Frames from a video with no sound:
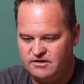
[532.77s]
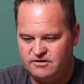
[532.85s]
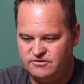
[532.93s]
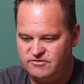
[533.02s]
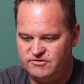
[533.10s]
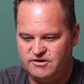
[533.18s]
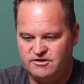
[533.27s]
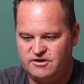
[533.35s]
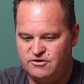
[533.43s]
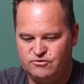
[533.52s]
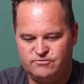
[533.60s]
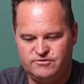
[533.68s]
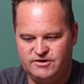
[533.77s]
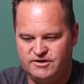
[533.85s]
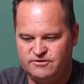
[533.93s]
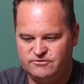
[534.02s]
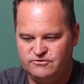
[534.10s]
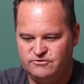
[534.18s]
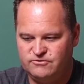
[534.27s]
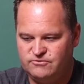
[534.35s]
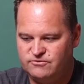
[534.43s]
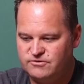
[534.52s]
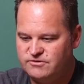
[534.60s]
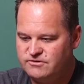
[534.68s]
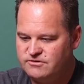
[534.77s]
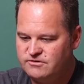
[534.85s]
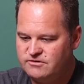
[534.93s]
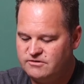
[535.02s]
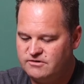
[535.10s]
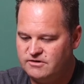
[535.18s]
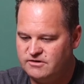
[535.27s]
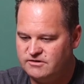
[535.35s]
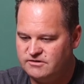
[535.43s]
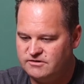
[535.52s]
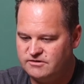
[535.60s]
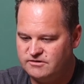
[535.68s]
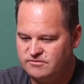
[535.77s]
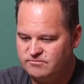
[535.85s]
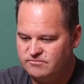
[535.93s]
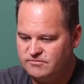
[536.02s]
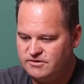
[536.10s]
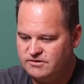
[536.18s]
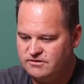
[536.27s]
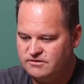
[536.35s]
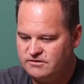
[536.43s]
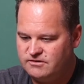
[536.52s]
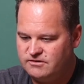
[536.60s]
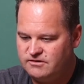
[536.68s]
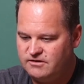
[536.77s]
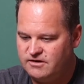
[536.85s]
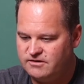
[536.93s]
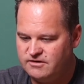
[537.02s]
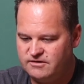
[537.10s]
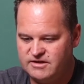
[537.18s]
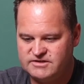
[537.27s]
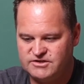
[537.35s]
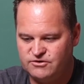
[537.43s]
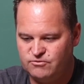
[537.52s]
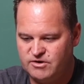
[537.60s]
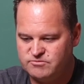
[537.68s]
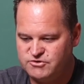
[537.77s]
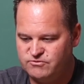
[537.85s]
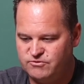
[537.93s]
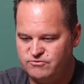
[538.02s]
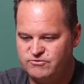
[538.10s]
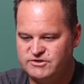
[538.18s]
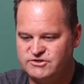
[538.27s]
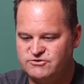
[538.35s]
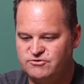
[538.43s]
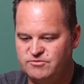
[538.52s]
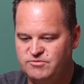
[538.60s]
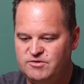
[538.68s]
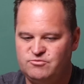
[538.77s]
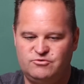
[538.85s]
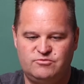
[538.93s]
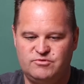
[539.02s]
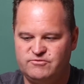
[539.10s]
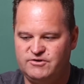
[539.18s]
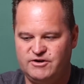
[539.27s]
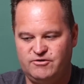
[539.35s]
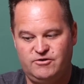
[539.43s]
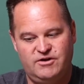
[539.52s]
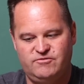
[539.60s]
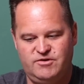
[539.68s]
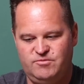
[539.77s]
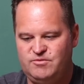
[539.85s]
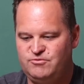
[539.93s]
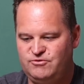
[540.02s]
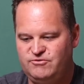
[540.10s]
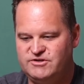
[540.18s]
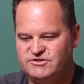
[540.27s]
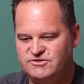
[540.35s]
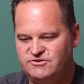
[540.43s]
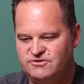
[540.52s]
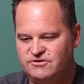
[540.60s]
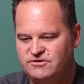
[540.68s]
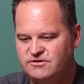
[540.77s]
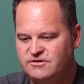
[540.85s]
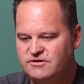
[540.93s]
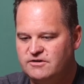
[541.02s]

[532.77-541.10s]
I'll leave it on auto for now too. And then that's a new option with registering people, but for now I don't have any people to register.